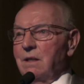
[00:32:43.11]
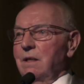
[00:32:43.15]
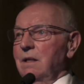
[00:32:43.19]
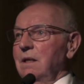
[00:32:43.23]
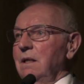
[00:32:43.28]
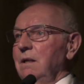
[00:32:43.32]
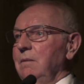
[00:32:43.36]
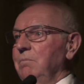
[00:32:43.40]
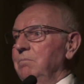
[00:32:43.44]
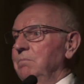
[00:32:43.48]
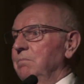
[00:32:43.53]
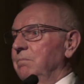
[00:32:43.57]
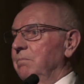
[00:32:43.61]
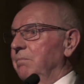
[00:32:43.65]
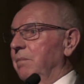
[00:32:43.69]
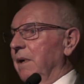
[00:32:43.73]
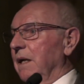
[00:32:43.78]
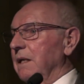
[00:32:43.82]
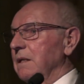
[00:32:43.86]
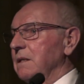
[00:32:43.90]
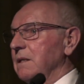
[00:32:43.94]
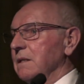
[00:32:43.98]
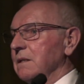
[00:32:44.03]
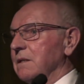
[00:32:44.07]
The
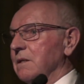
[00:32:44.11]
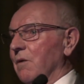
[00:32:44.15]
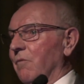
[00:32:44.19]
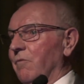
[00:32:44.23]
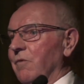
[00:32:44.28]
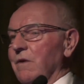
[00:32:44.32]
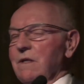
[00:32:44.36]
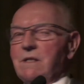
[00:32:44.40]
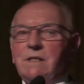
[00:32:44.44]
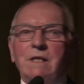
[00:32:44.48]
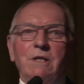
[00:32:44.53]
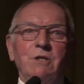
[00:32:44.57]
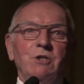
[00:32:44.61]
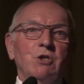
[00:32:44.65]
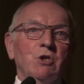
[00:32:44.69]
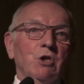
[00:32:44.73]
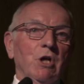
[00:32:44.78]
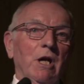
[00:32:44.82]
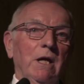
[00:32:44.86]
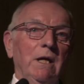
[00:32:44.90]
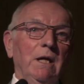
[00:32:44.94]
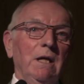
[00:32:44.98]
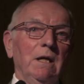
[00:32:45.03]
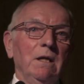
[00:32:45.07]
basis obviously
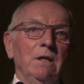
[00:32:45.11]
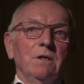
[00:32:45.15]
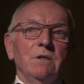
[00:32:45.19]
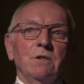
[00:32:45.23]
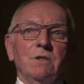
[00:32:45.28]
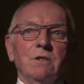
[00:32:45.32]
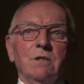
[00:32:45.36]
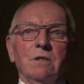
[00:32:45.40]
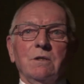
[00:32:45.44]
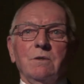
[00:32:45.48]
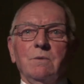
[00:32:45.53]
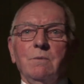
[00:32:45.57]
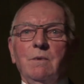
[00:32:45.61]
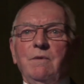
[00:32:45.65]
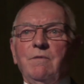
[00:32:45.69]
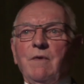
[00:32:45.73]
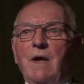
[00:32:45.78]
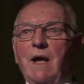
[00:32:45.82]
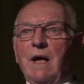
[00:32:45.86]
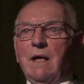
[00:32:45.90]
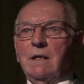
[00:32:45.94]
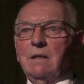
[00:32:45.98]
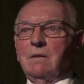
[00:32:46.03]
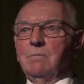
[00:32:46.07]
changed as we've
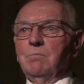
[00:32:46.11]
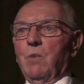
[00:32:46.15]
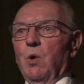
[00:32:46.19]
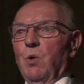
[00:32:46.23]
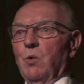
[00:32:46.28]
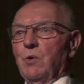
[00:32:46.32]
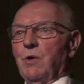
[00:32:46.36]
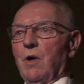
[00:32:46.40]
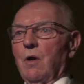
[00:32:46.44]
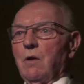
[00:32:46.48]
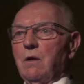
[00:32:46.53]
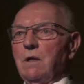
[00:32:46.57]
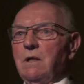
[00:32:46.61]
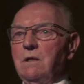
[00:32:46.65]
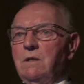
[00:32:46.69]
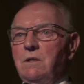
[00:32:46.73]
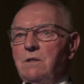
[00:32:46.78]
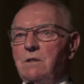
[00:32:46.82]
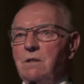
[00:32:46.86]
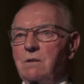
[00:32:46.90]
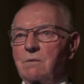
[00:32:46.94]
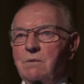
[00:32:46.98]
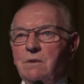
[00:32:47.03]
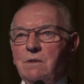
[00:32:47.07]
had more
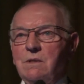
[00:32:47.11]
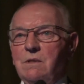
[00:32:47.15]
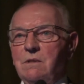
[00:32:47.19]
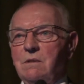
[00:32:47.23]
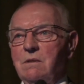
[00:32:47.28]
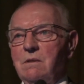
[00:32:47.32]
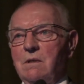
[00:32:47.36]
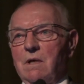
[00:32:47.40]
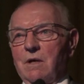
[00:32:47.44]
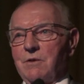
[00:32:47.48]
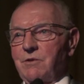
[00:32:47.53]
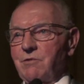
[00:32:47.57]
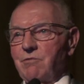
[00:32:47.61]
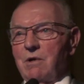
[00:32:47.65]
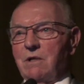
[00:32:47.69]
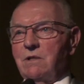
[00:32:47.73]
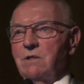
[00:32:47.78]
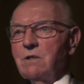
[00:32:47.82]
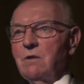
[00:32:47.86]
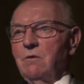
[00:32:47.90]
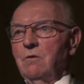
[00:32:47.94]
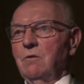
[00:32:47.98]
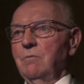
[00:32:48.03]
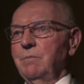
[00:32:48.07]
knowledge. There was a
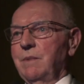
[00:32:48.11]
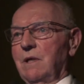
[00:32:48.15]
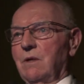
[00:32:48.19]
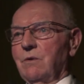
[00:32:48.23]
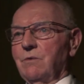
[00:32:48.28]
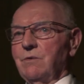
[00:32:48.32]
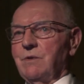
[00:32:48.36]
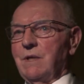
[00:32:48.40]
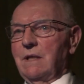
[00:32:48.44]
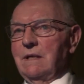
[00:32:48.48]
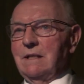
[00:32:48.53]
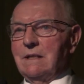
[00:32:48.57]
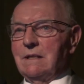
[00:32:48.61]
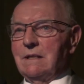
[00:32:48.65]
threshold because they